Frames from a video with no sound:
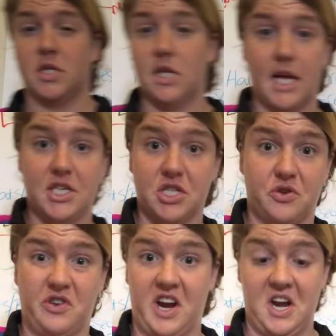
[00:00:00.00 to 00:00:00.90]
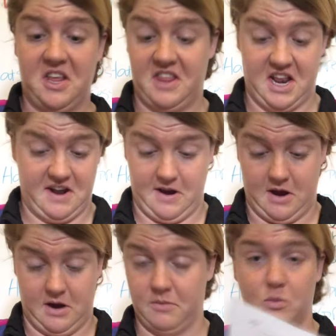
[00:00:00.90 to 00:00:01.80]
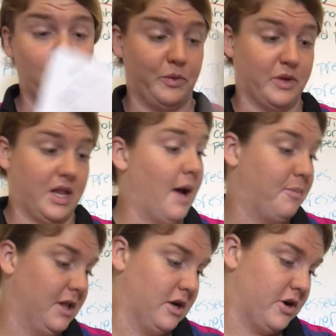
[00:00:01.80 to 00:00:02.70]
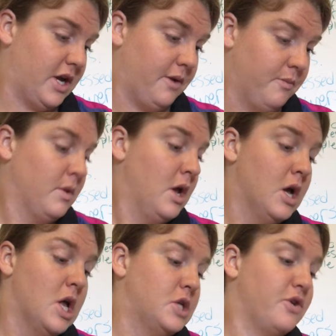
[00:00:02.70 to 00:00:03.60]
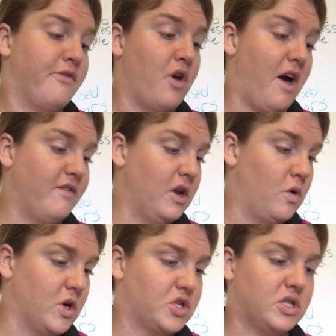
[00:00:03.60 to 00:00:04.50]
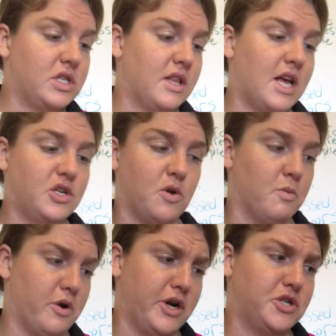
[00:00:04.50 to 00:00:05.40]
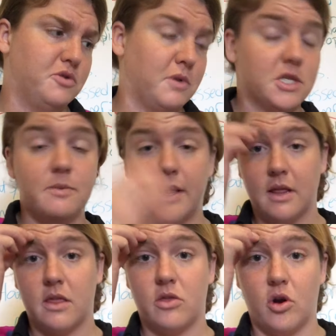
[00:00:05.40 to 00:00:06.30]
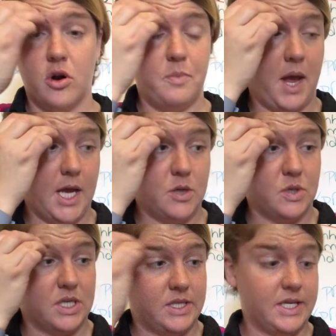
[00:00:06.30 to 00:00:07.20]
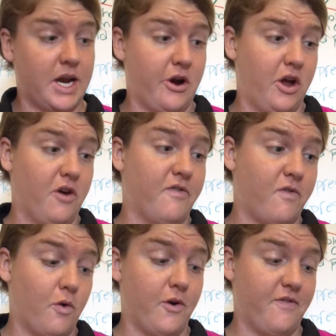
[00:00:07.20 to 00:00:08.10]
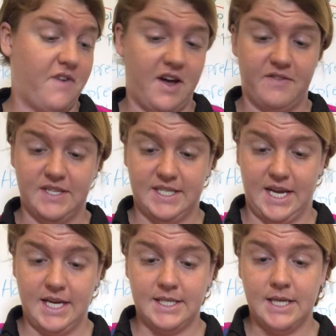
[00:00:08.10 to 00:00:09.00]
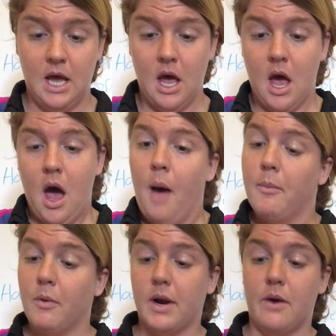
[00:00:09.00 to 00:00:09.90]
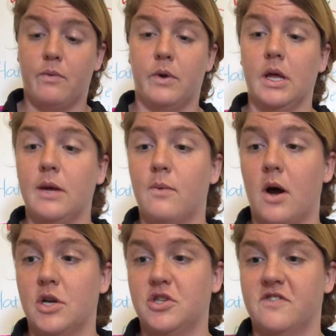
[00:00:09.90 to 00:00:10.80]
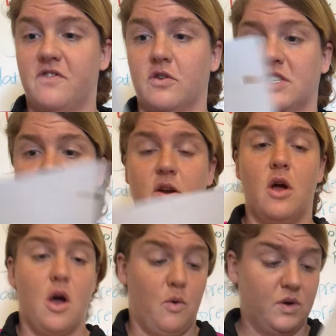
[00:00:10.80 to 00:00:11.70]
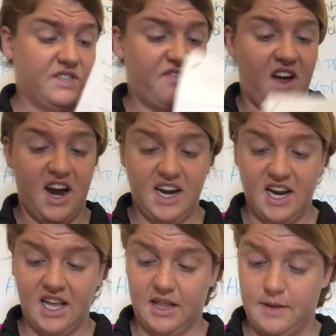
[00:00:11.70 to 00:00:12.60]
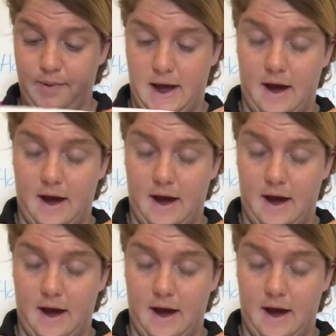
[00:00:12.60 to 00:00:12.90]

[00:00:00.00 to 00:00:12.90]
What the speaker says: that they just created that we will not be learning. So if you have any questions on that, don't worry too much about the 3rd page, which is scenario 4, 5, and 6. But what I really wanted you to focus on was finding the